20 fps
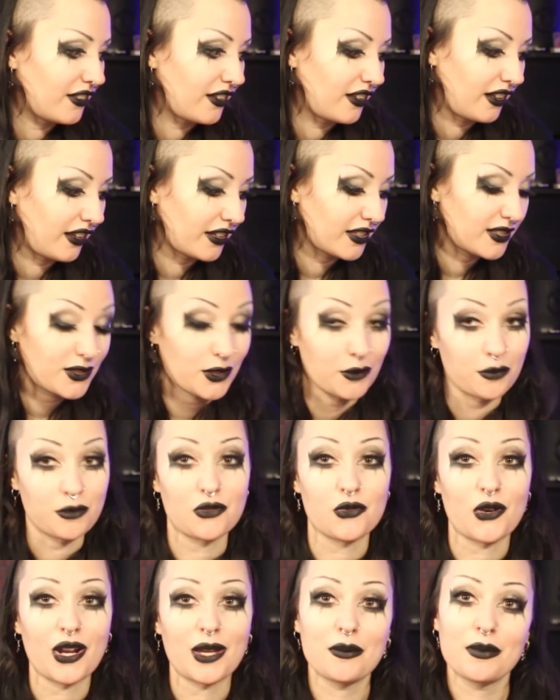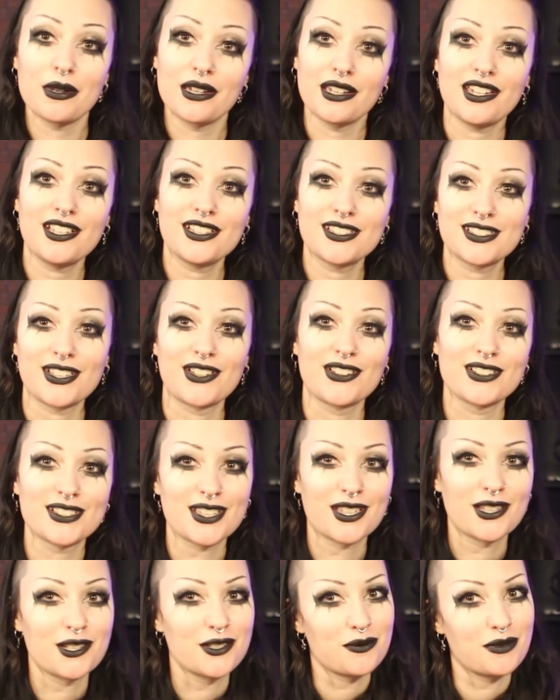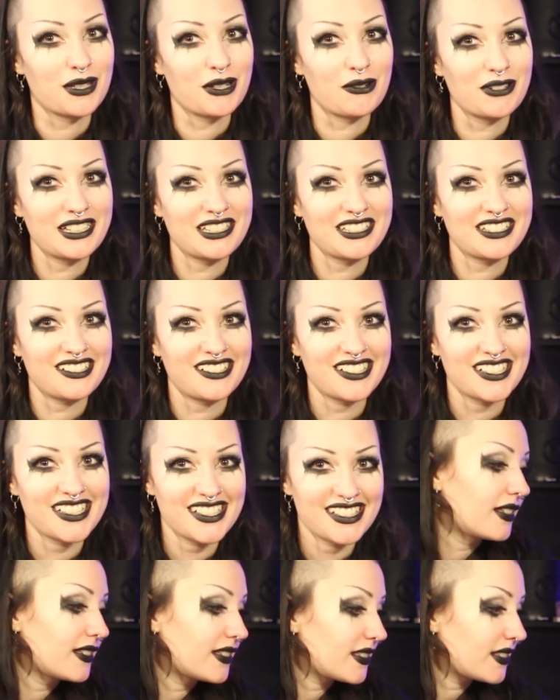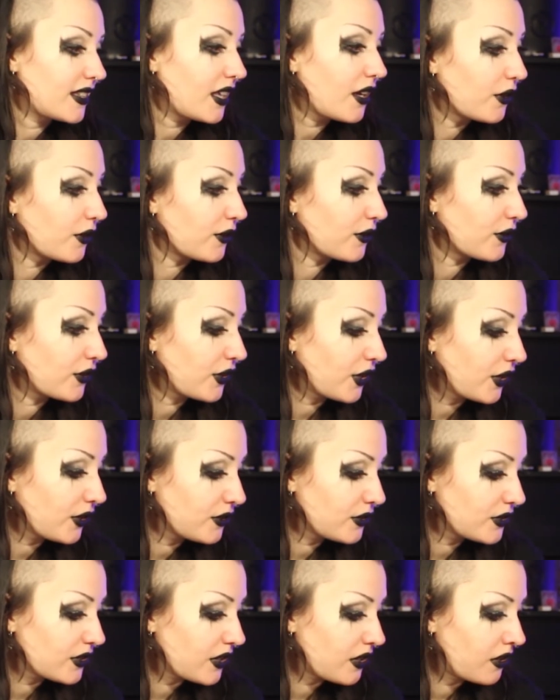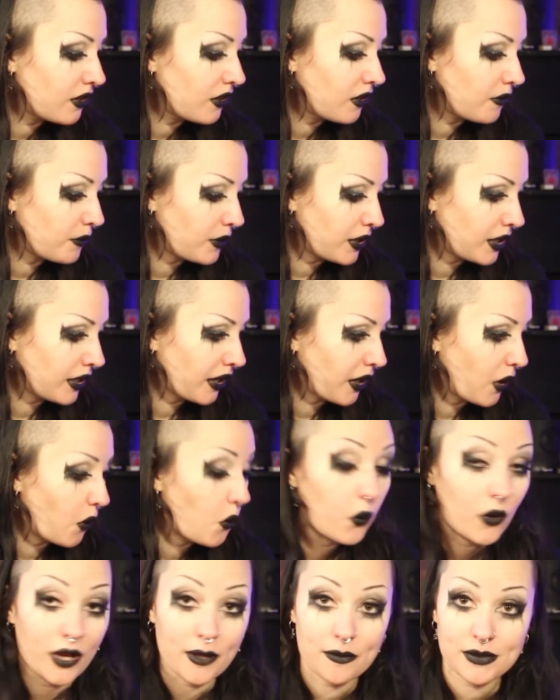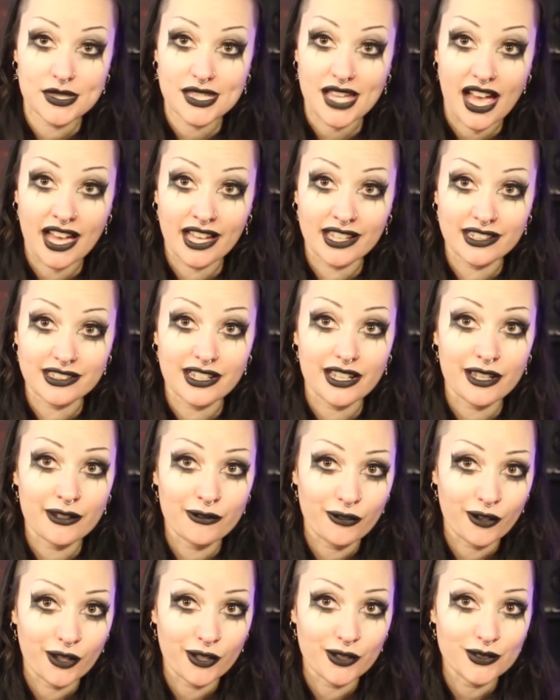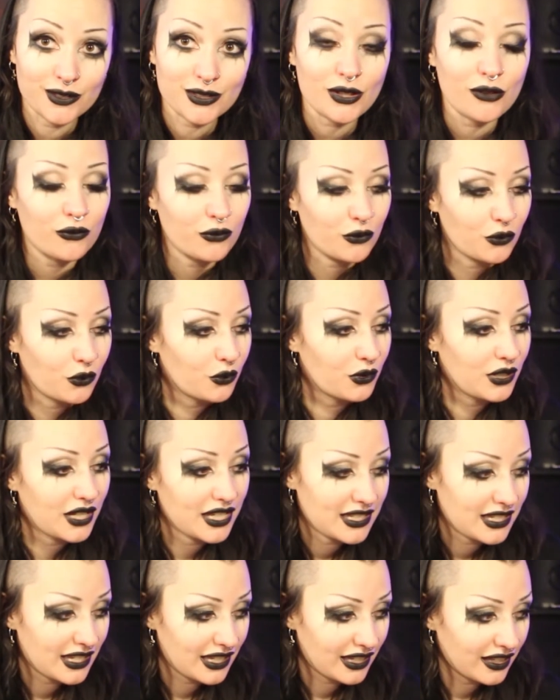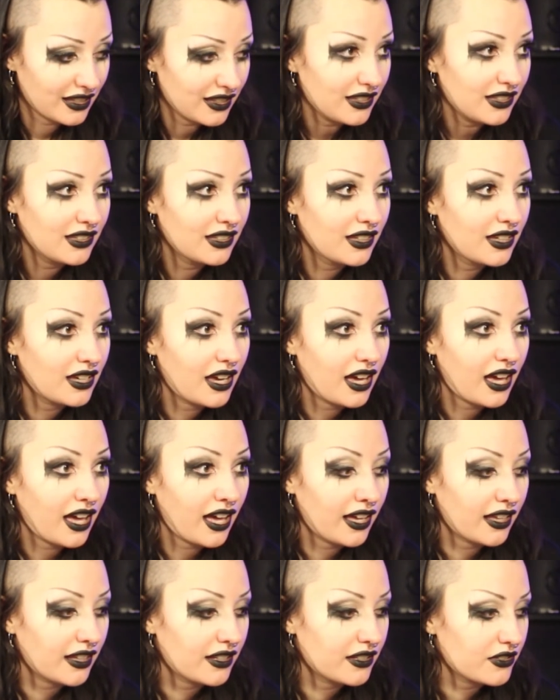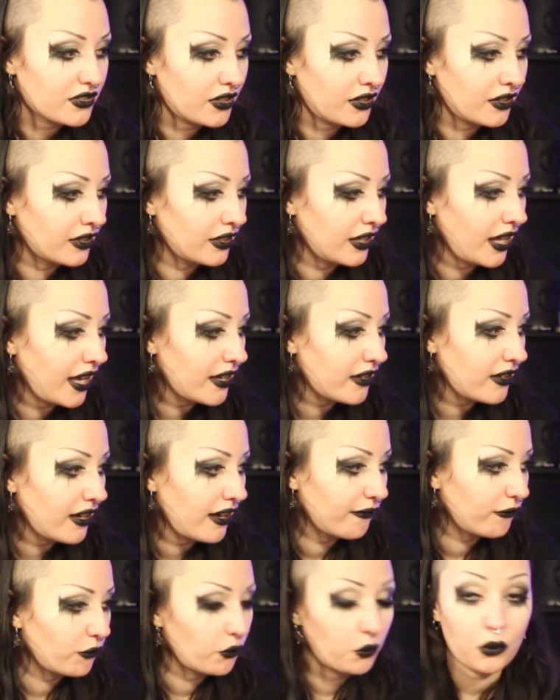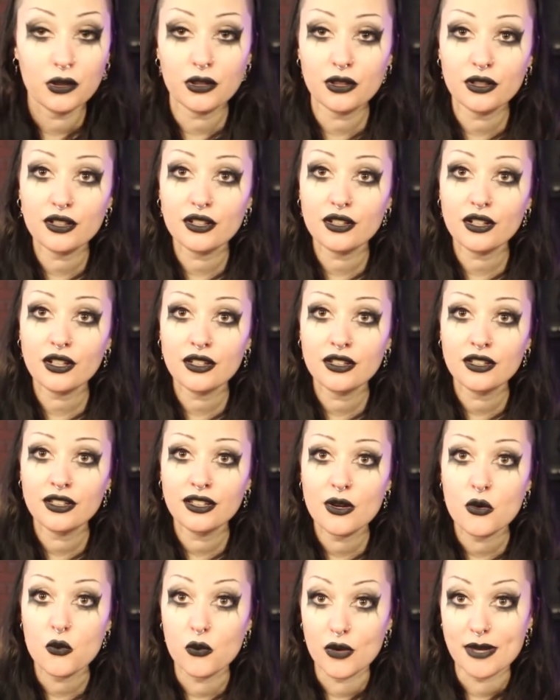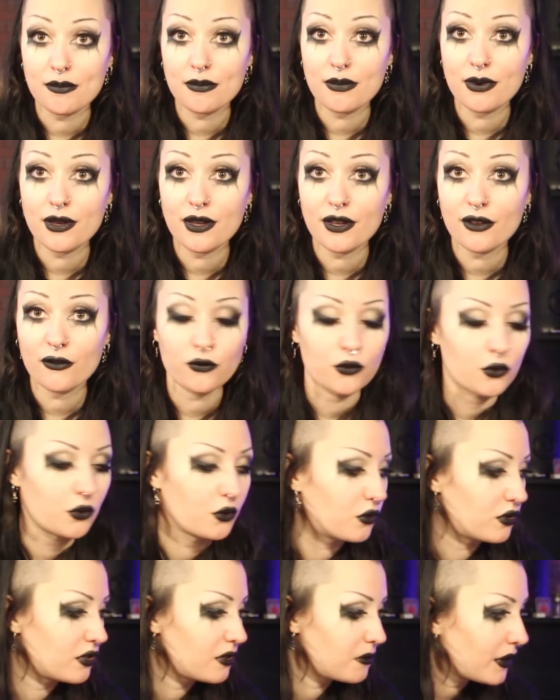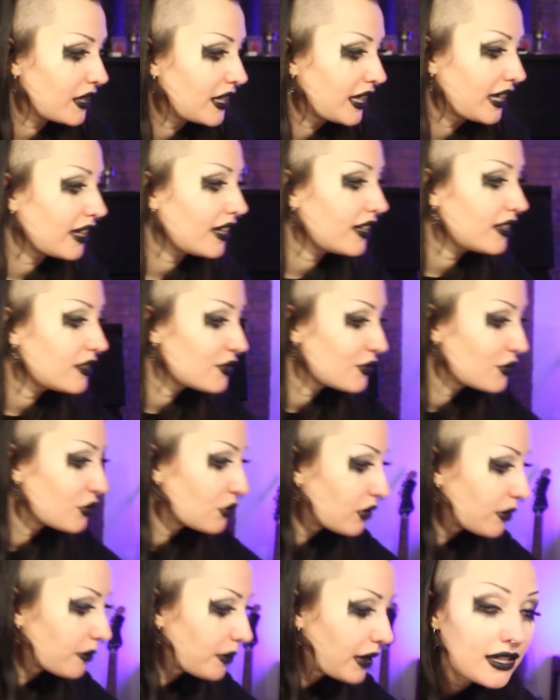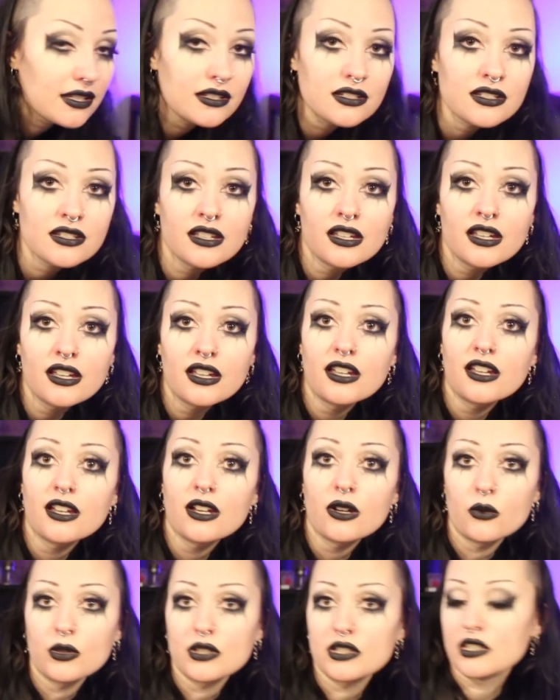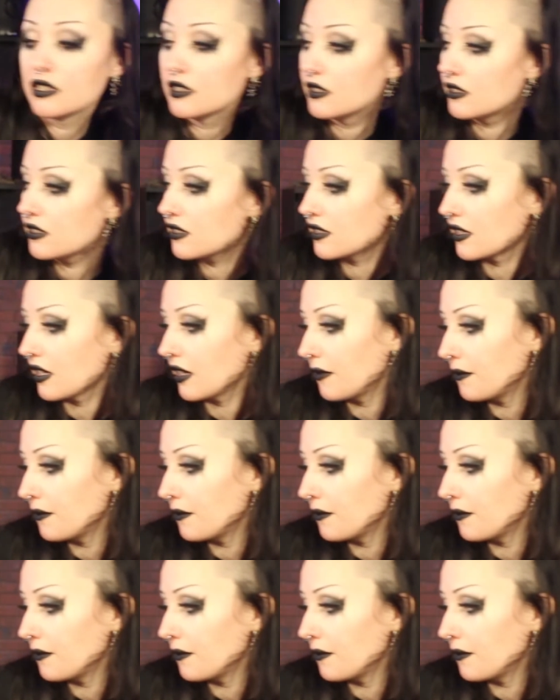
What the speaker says: they're like super drapey, so it's going to be really nice. So, those are my whips and FOs for knitting. And I now have one whip for spinning to talk about, which is,